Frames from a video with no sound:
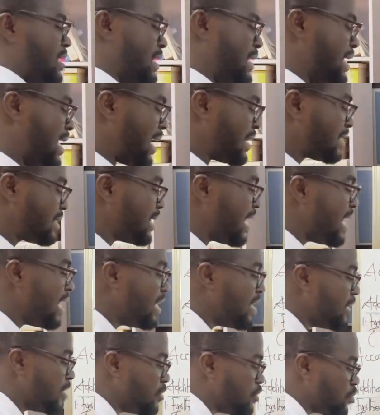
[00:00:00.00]
They are
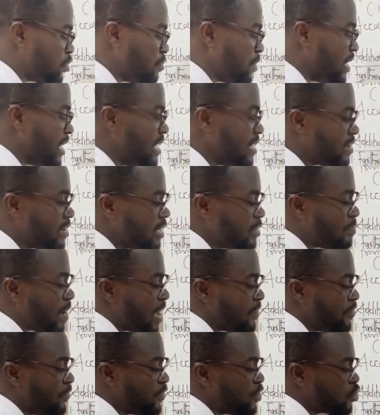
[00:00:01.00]
saying it should be increased by
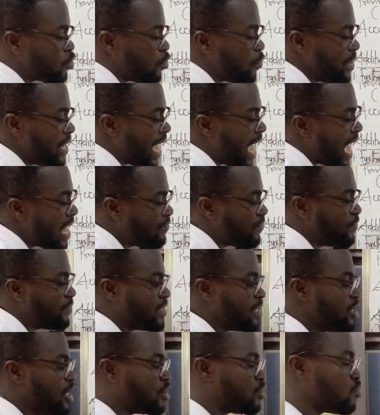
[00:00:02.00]
50. So we add 50
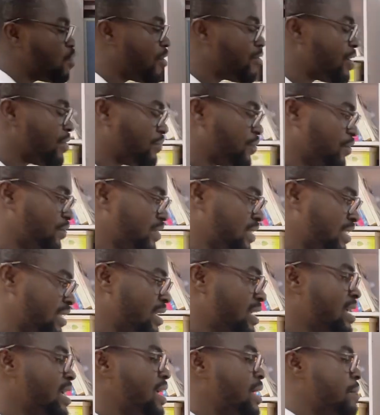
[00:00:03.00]
to 250,
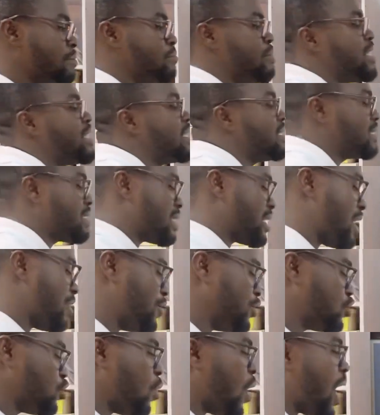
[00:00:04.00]
making 300.
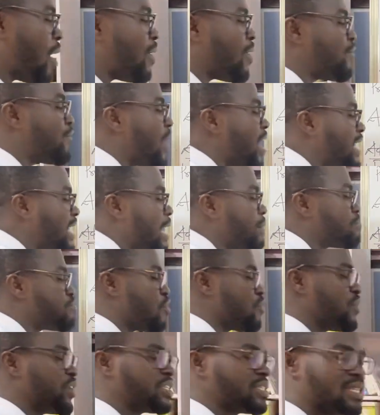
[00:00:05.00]
So our final
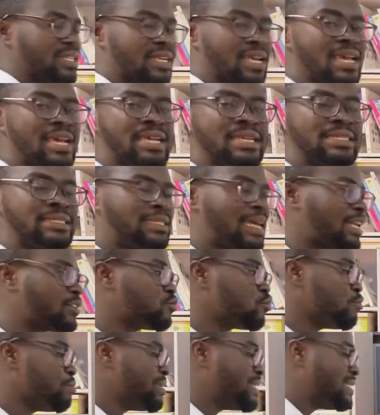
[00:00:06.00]
provision that
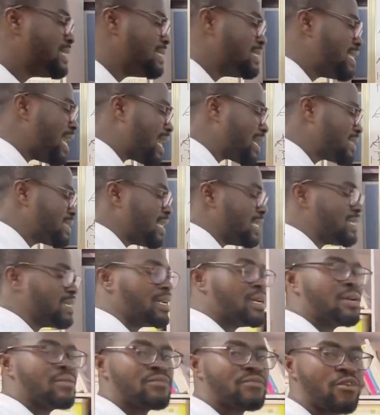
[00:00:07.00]
will be deducted
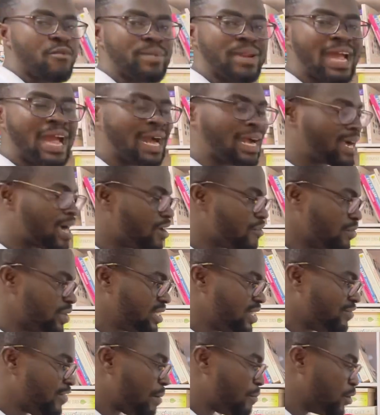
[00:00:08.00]
from the account
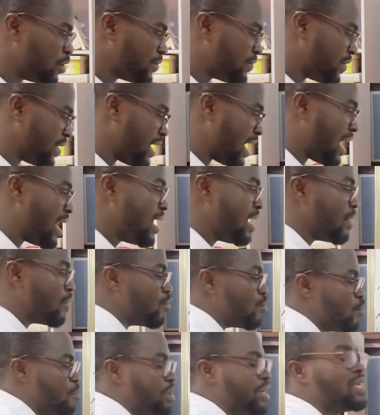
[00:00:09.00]
receivables figure
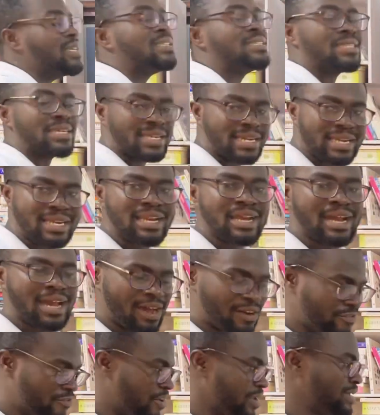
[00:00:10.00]
will be
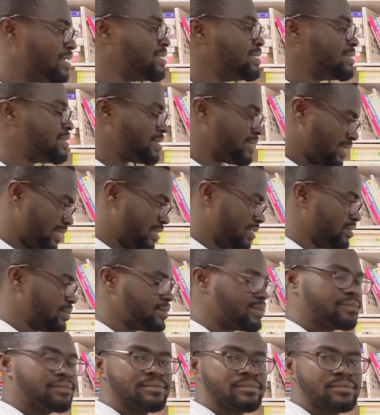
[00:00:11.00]
300 cedis.
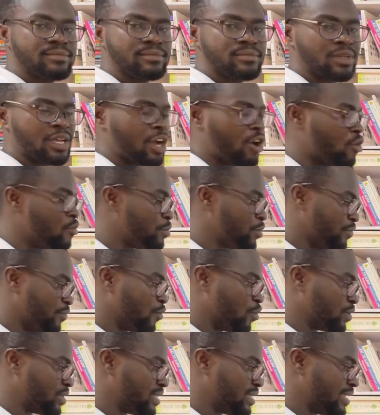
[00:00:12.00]
I hope you've
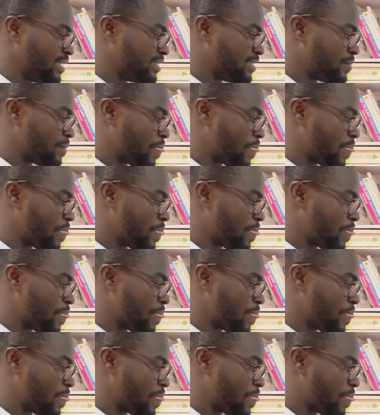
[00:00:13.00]
gotten it.